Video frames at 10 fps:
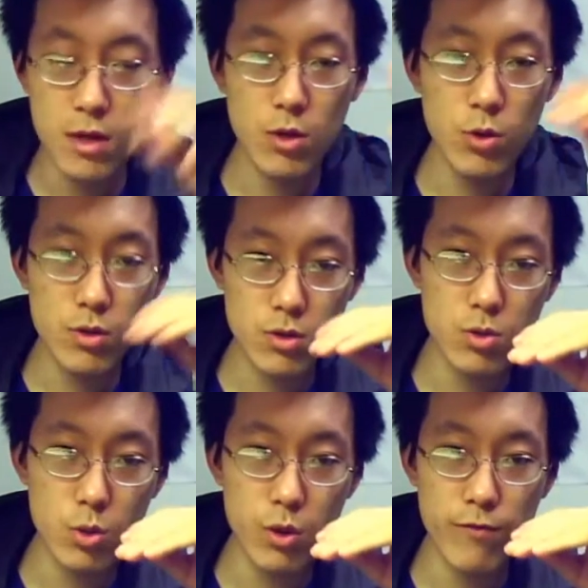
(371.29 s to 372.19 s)
It lowered the
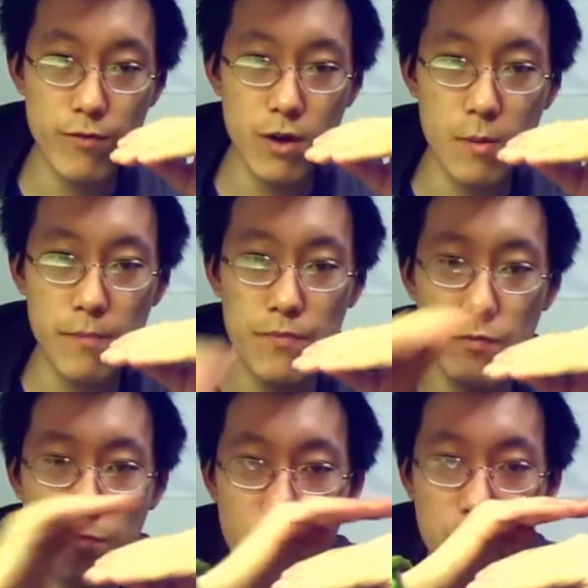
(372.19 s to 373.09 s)
score
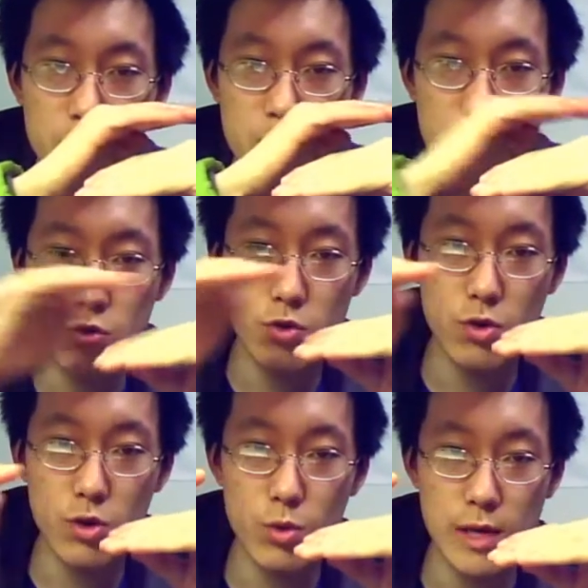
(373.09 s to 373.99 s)
from the
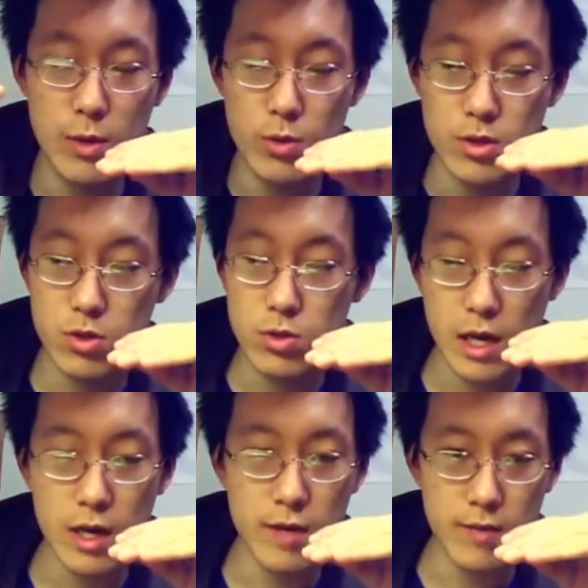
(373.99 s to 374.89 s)
control when I wasn't
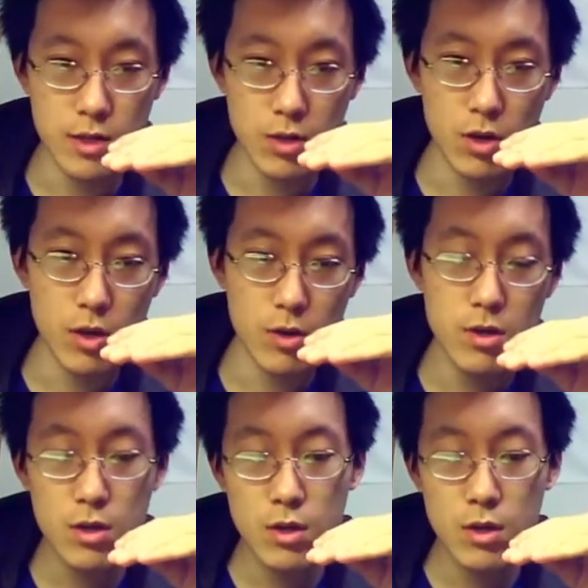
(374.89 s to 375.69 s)
using any of this at all,